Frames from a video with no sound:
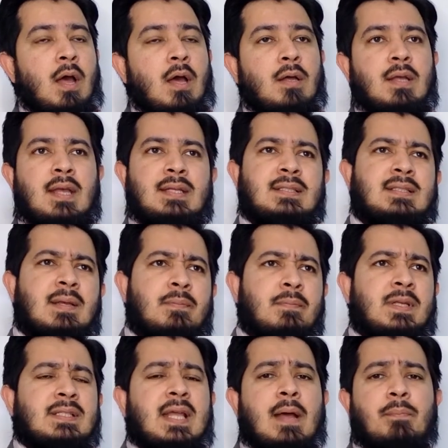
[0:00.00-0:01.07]
some
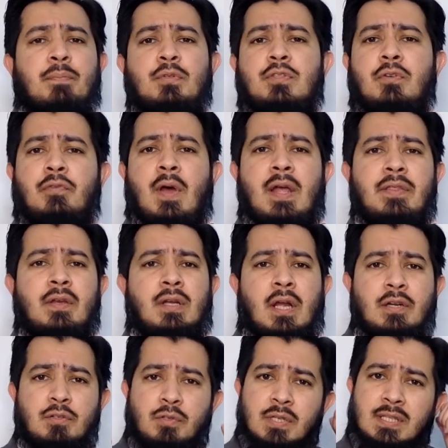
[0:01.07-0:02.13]
examples of other
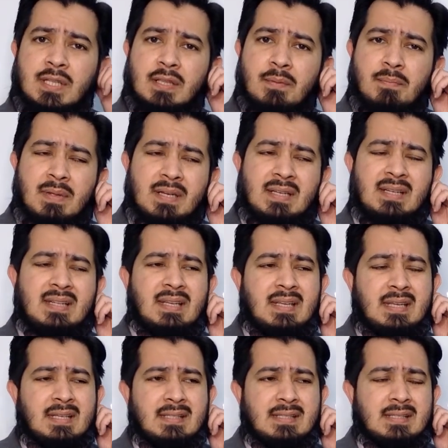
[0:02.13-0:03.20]
countries in the Middle
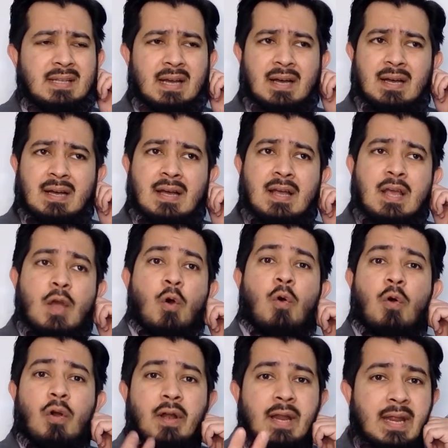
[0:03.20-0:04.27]
East
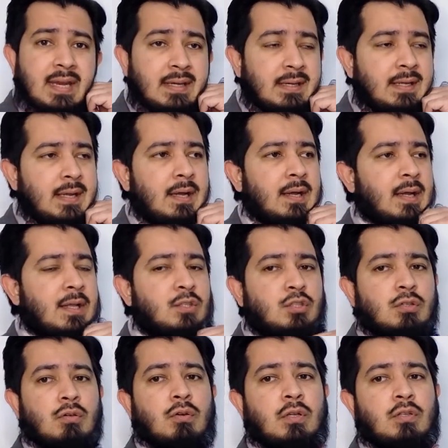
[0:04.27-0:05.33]
or India and
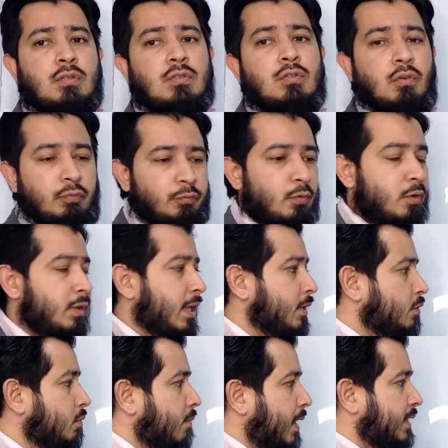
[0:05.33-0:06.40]
so on and so forth. And
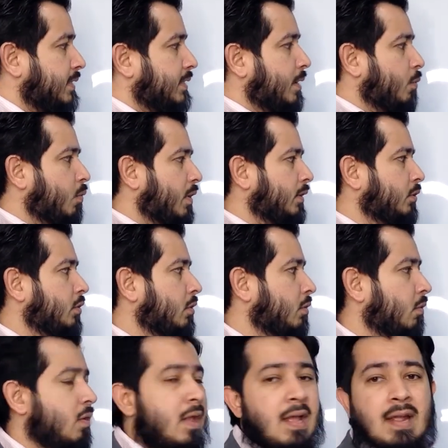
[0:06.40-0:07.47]
you might say, well, you
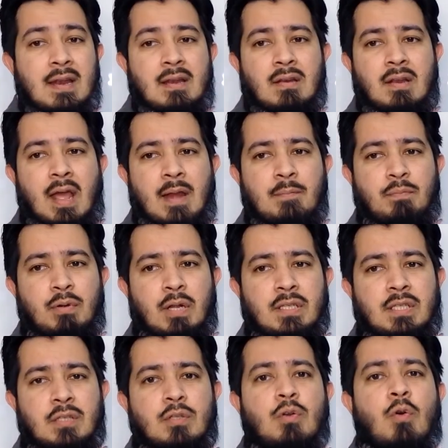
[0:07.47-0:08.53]
know, land
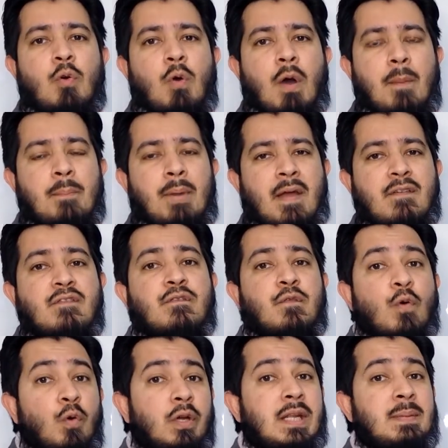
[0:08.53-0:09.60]
prices go up by
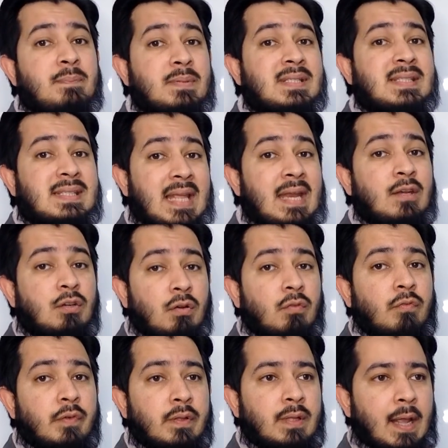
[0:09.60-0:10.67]
40%
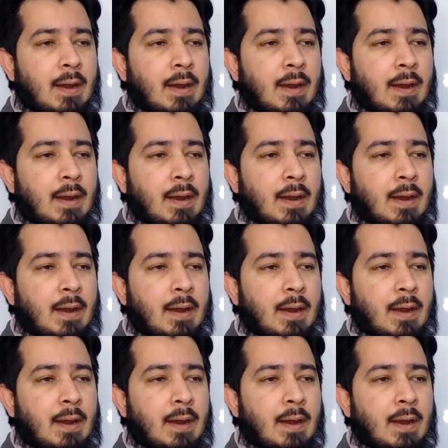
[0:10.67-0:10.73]
over there.